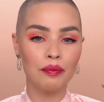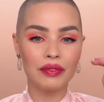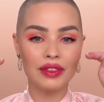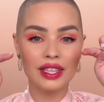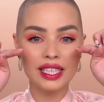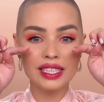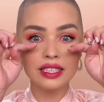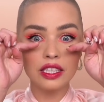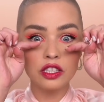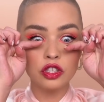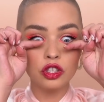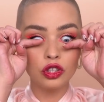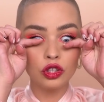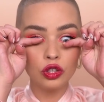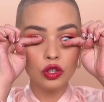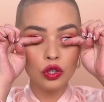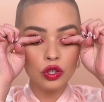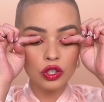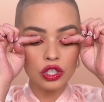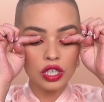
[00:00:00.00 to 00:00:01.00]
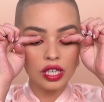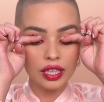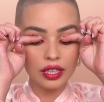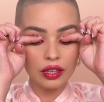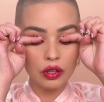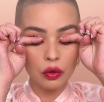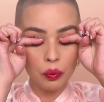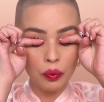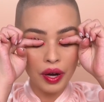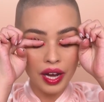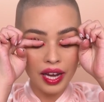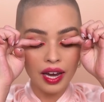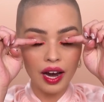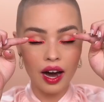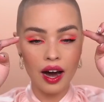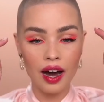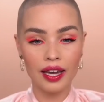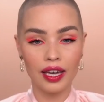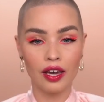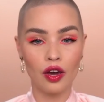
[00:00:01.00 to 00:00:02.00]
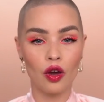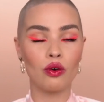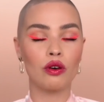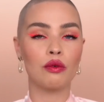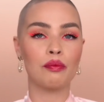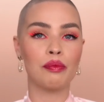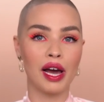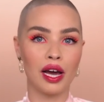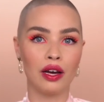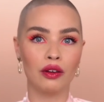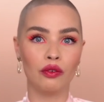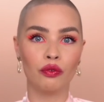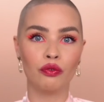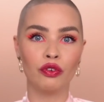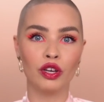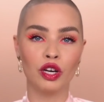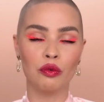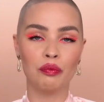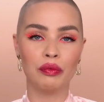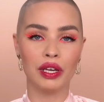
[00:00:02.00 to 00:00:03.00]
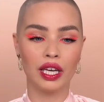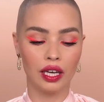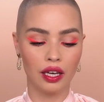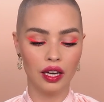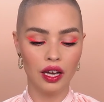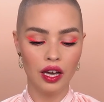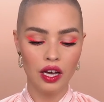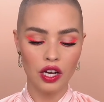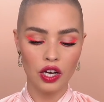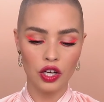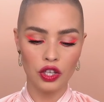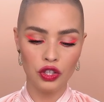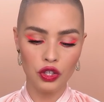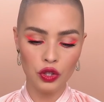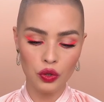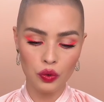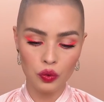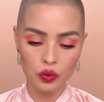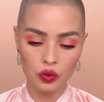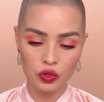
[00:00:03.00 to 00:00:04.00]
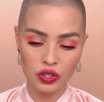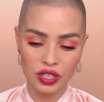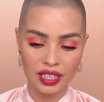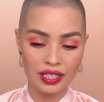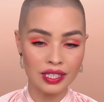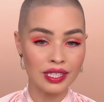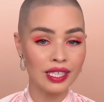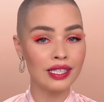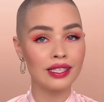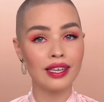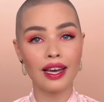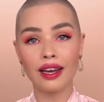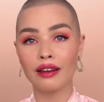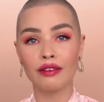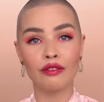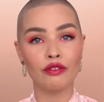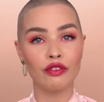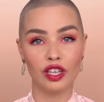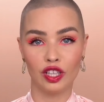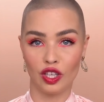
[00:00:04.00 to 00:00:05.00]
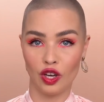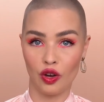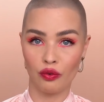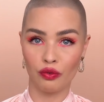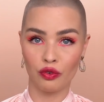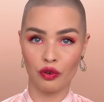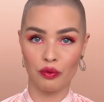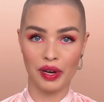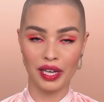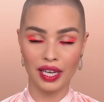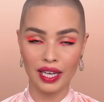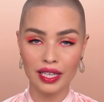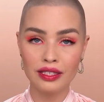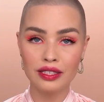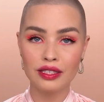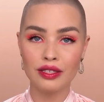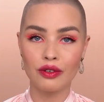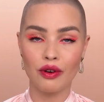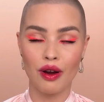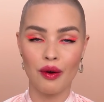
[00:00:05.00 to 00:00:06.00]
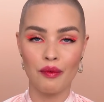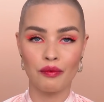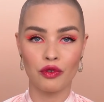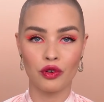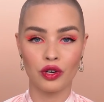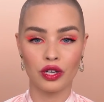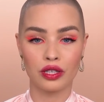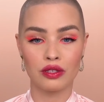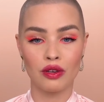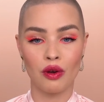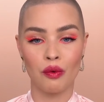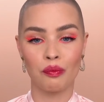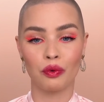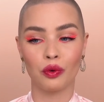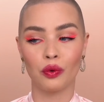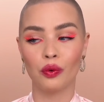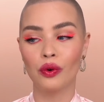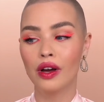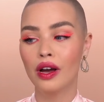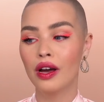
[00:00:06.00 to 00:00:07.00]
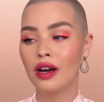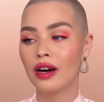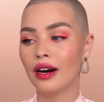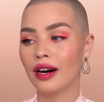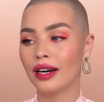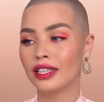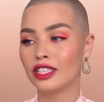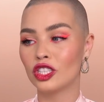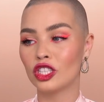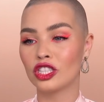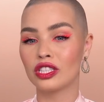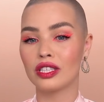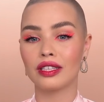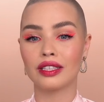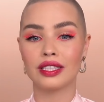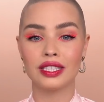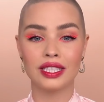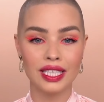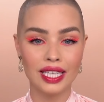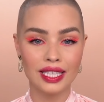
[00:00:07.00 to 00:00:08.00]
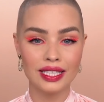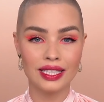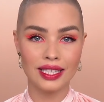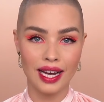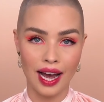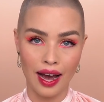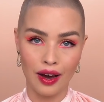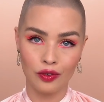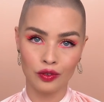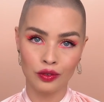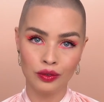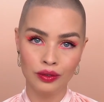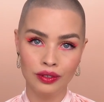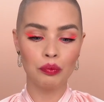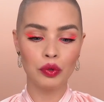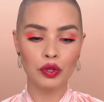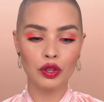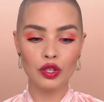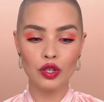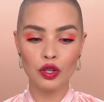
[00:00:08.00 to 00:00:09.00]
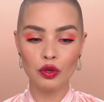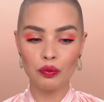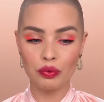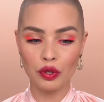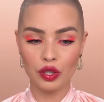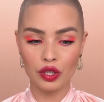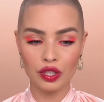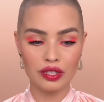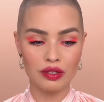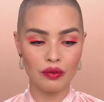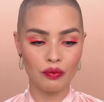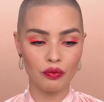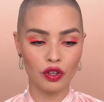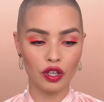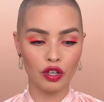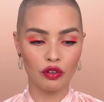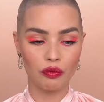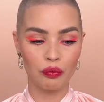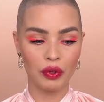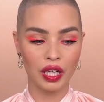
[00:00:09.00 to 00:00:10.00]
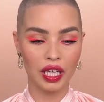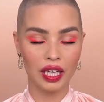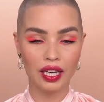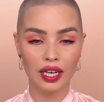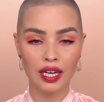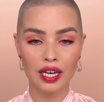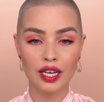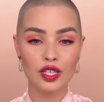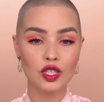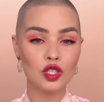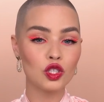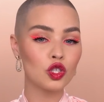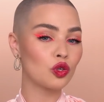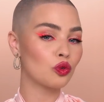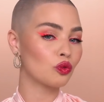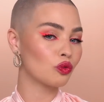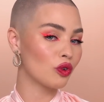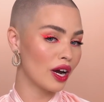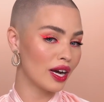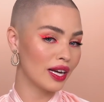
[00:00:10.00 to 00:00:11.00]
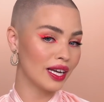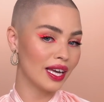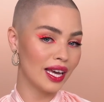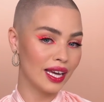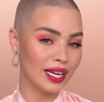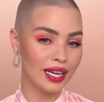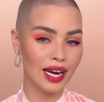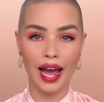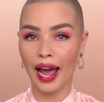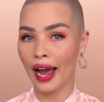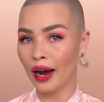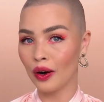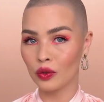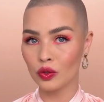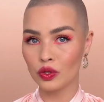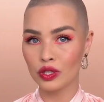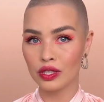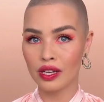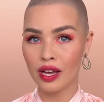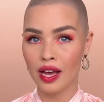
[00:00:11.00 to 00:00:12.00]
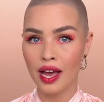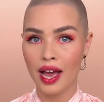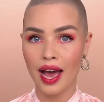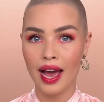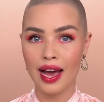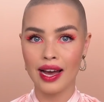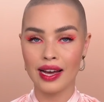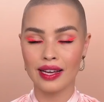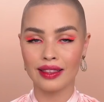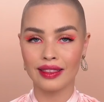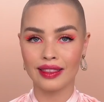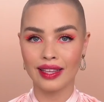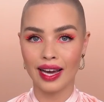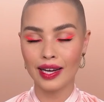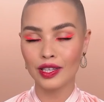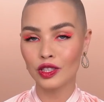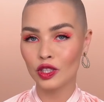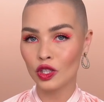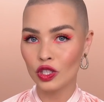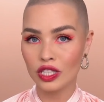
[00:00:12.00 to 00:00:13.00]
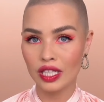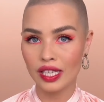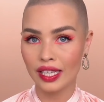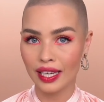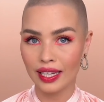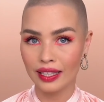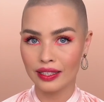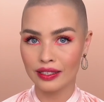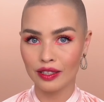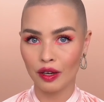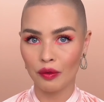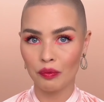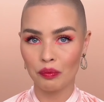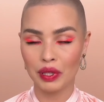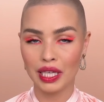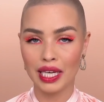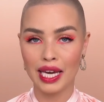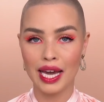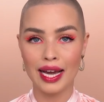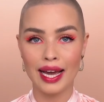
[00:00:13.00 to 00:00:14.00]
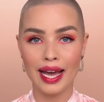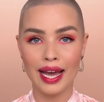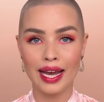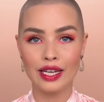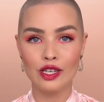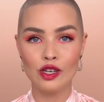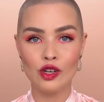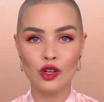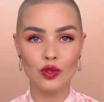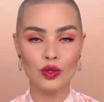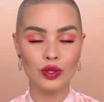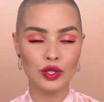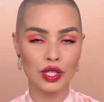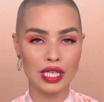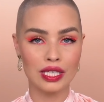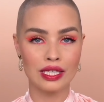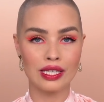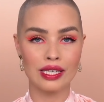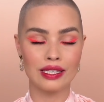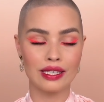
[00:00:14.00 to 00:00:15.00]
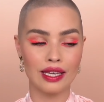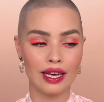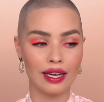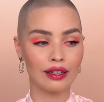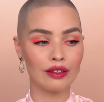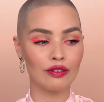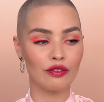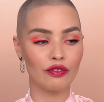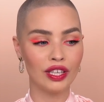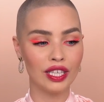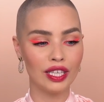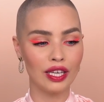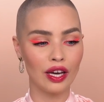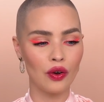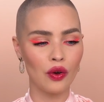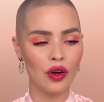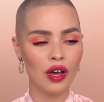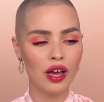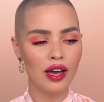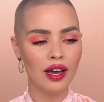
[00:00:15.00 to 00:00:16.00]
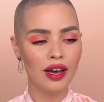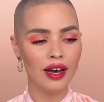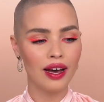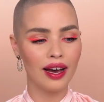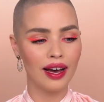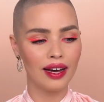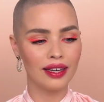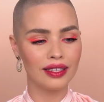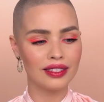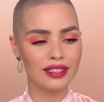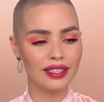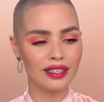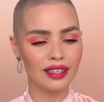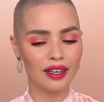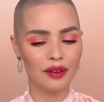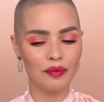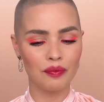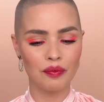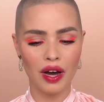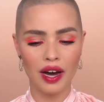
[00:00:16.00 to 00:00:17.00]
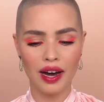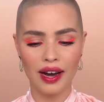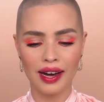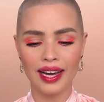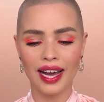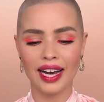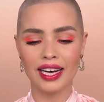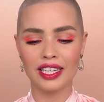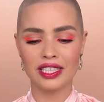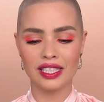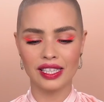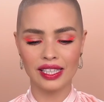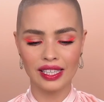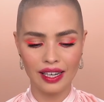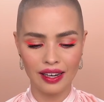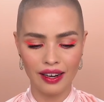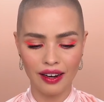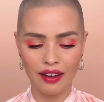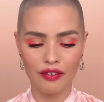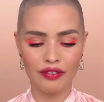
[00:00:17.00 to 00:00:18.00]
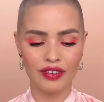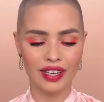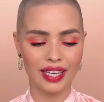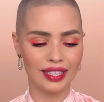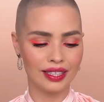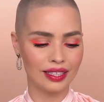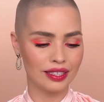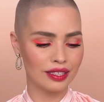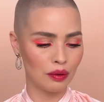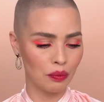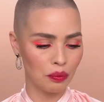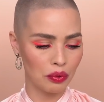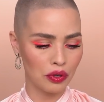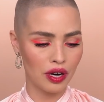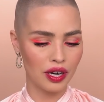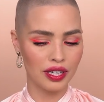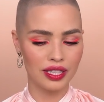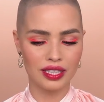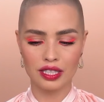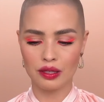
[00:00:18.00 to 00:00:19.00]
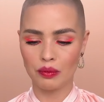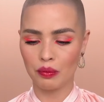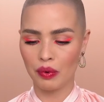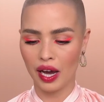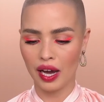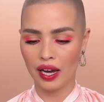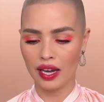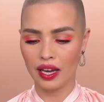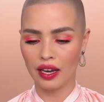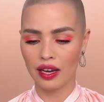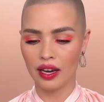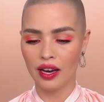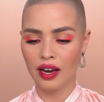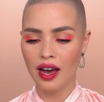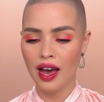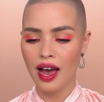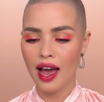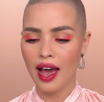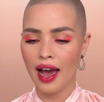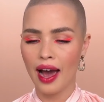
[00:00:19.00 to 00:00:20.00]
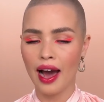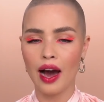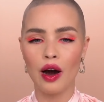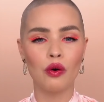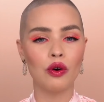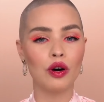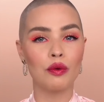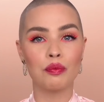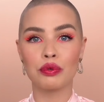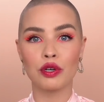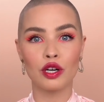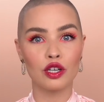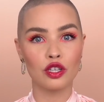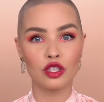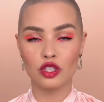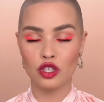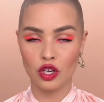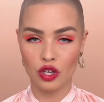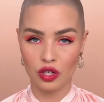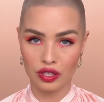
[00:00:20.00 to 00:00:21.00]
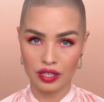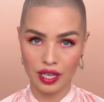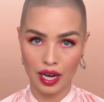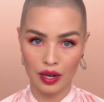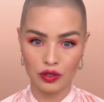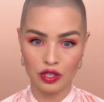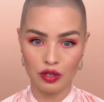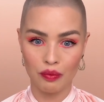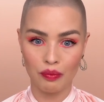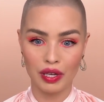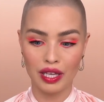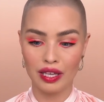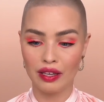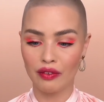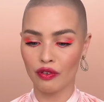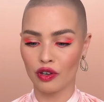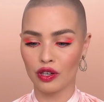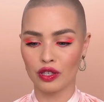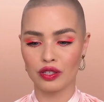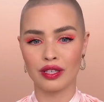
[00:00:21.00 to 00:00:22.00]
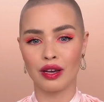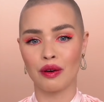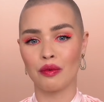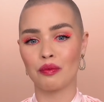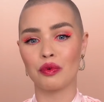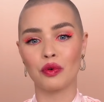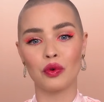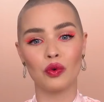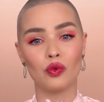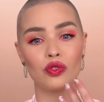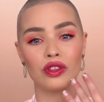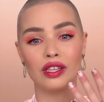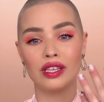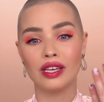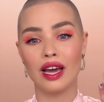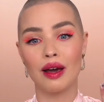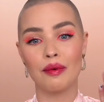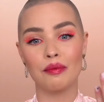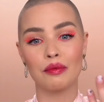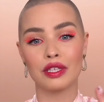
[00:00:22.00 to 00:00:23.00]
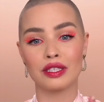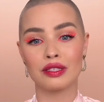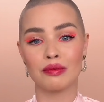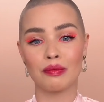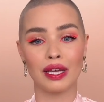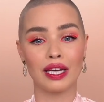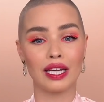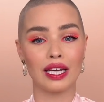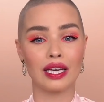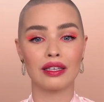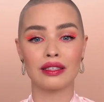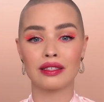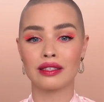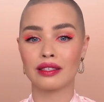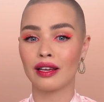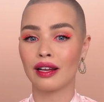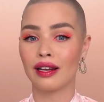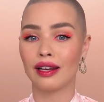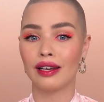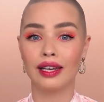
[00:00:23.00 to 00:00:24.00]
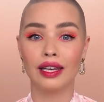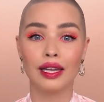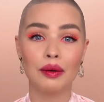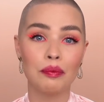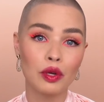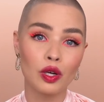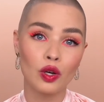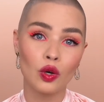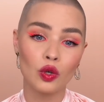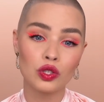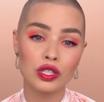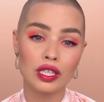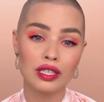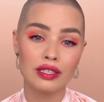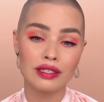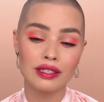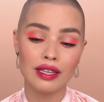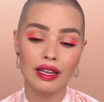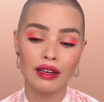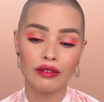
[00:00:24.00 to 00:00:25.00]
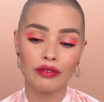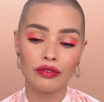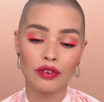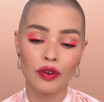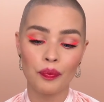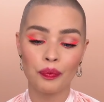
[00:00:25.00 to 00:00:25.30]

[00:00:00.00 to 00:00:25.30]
This is usually the way I go about filming a new 60-second video for my Instagram, for example. I just sit down, put the new products in front of me, try it out, and that usually ends up being a new 60-second video. And I actually love getting surprised by how a product turns out to be. For example, the Cosmetics lip gloss instead of